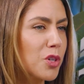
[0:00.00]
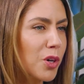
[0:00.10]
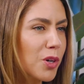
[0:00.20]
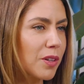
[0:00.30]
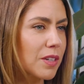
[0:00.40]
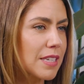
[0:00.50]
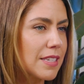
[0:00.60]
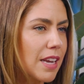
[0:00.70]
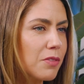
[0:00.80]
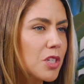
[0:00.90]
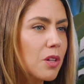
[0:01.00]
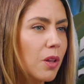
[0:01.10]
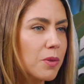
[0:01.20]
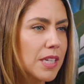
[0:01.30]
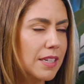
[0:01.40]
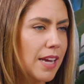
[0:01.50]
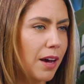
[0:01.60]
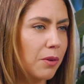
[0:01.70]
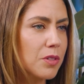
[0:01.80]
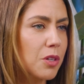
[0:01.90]
turtles, instead of just closing
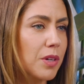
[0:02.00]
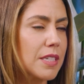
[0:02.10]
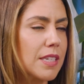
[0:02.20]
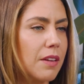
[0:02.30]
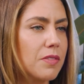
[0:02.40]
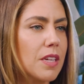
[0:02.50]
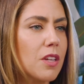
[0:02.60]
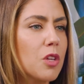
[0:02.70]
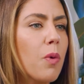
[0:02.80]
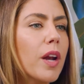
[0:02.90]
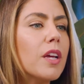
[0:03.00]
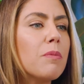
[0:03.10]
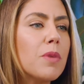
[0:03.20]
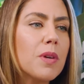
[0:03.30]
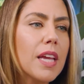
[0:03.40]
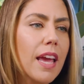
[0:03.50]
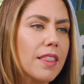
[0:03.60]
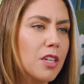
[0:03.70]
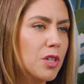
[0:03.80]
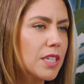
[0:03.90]
down to create safety, you want to communicate
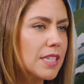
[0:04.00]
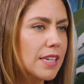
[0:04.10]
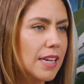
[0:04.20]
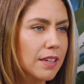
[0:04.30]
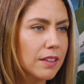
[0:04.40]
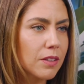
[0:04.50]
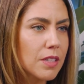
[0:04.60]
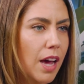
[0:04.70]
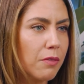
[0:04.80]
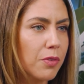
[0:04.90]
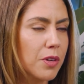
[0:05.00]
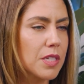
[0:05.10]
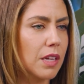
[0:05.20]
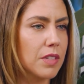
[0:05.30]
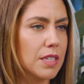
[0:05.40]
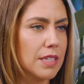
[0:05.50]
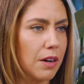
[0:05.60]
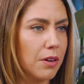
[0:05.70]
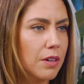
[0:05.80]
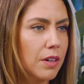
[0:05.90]
that you just need a little time for yourself to
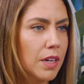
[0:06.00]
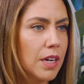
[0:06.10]
center,